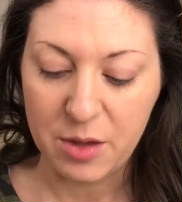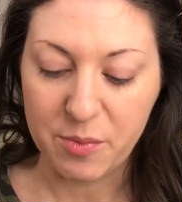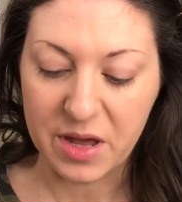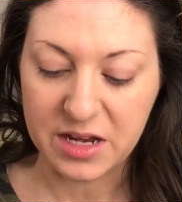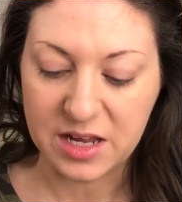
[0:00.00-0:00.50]

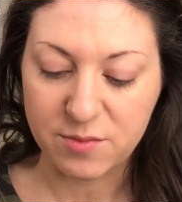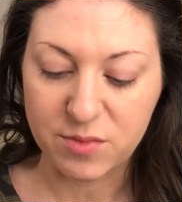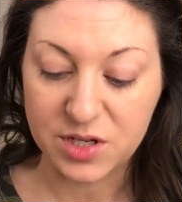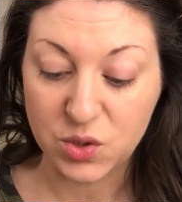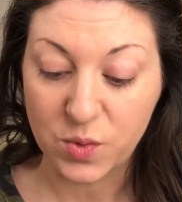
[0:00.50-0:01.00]
But in
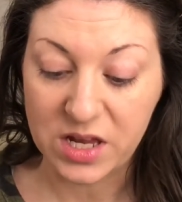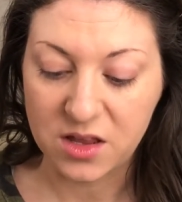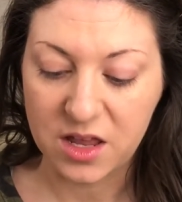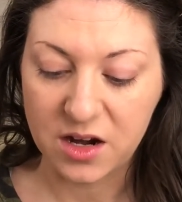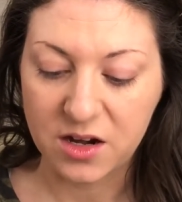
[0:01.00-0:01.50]

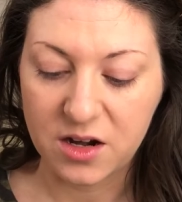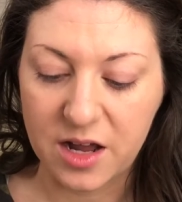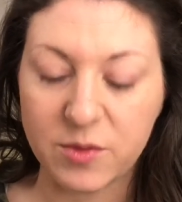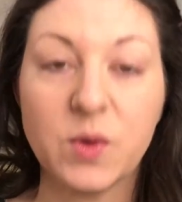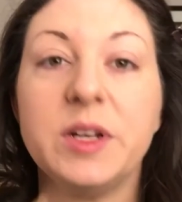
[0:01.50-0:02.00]
between there,
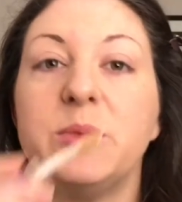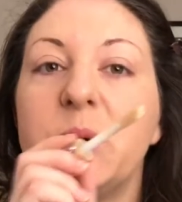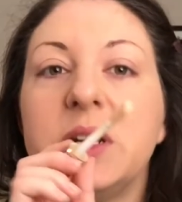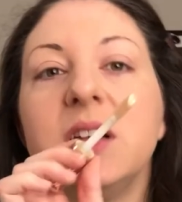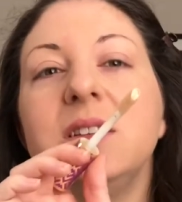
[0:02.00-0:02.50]
I'm going to
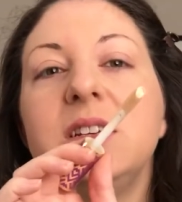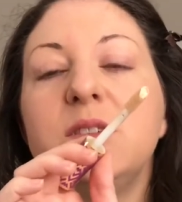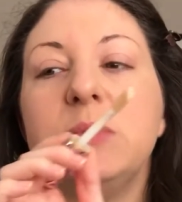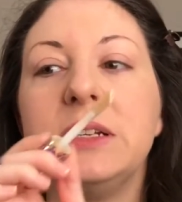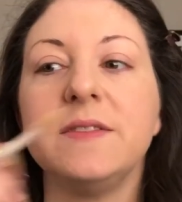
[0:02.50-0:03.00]
put a little
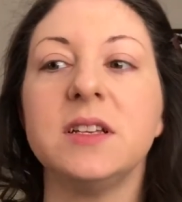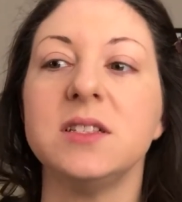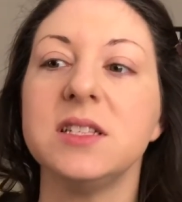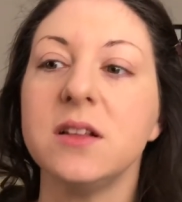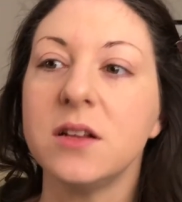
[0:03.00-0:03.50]
bit of
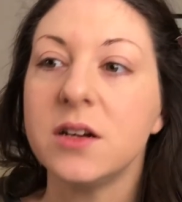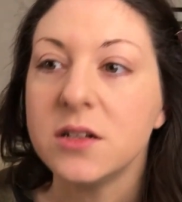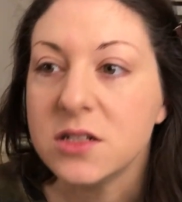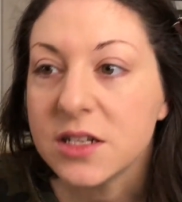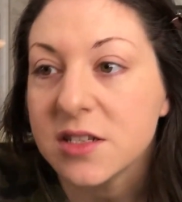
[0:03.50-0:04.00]
concealer
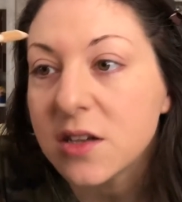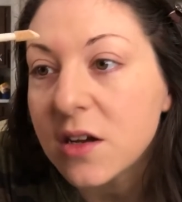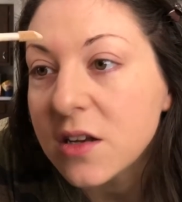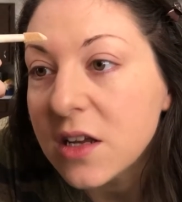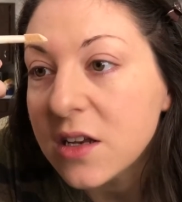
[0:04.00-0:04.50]
just
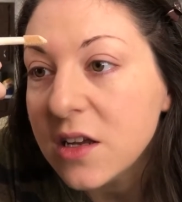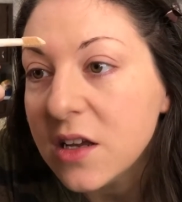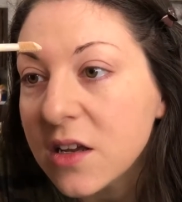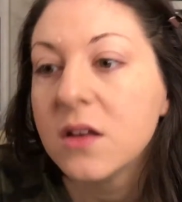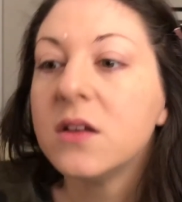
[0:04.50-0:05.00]
on
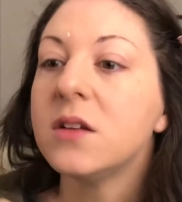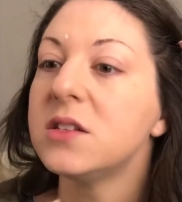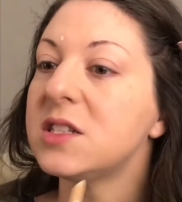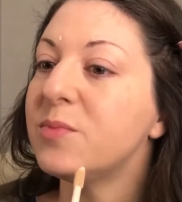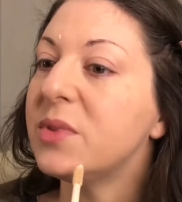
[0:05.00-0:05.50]
any
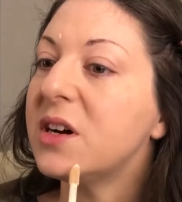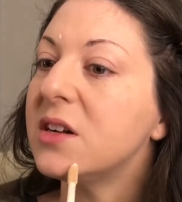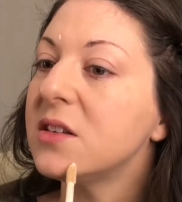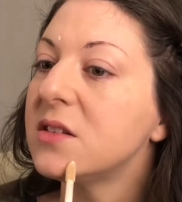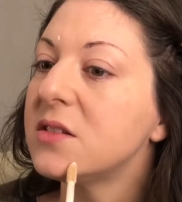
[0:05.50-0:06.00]

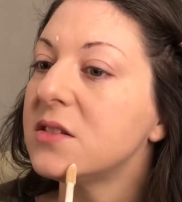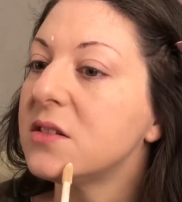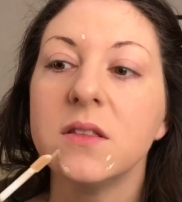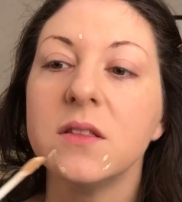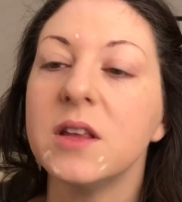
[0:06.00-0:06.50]
spots
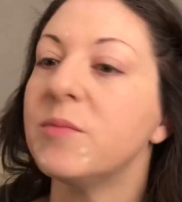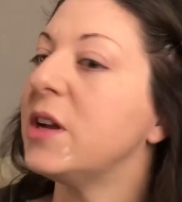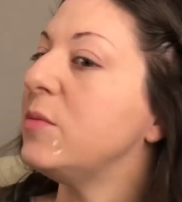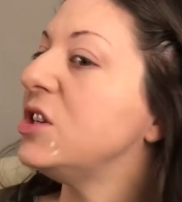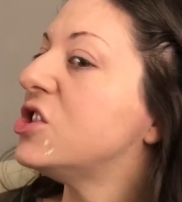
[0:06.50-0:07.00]
that
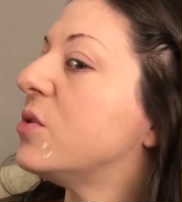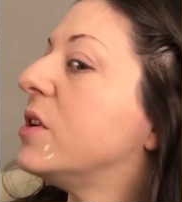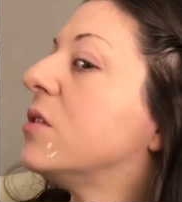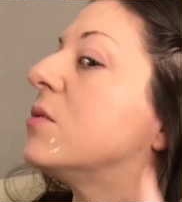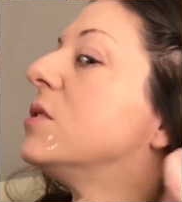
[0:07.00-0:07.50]
might be
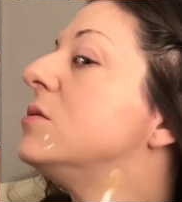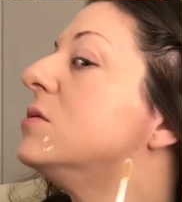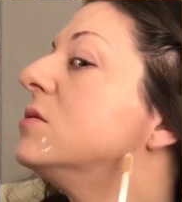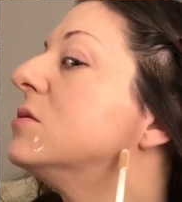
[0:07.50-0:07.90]
showing through.